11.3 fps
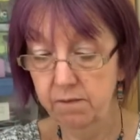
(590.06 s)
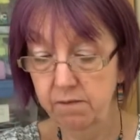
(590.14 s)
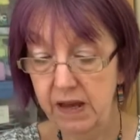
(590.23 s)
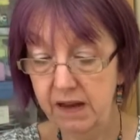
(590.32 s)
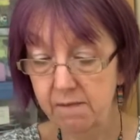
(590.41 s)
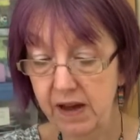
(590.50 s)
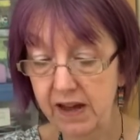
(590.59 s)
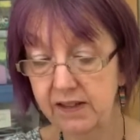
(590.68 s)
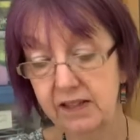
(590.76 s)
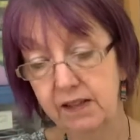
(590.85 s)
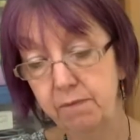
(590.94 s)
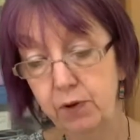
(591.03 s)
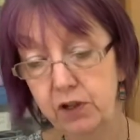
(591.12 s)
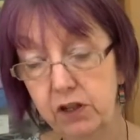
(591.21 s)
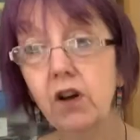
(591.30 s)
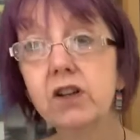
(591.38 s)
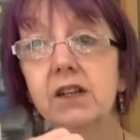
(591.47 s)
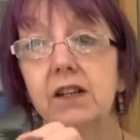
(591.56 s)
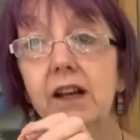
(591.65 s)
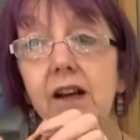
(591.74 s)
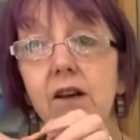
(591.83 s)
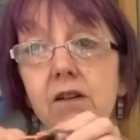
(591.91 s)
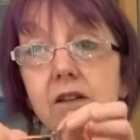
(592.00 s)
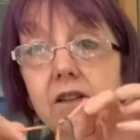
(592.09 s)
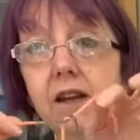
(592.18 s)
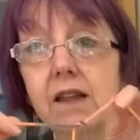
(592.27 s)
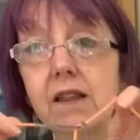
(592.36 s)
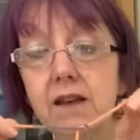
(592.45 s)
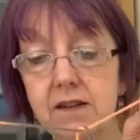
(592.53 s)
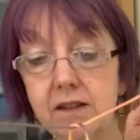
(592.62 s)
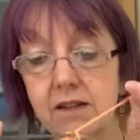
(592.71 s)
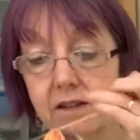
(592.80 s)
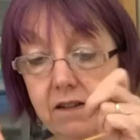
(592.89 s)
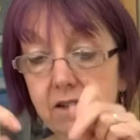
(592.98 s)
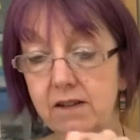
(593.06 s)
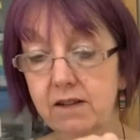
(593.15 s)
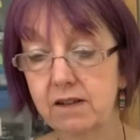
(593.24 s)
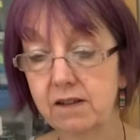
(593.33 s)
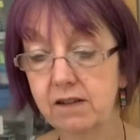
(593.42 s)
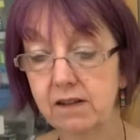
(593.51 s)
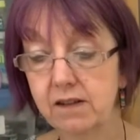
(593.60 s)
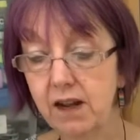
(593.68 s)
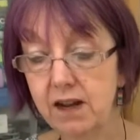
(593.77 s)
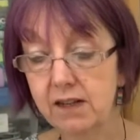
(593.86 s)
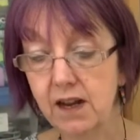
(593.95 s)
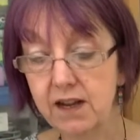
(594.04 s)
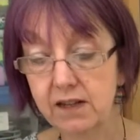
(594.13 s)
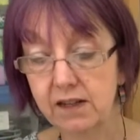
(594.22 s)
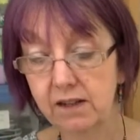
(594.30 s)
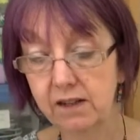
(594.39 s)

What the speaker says: big mass. Put a knot in it, look, like that, tight.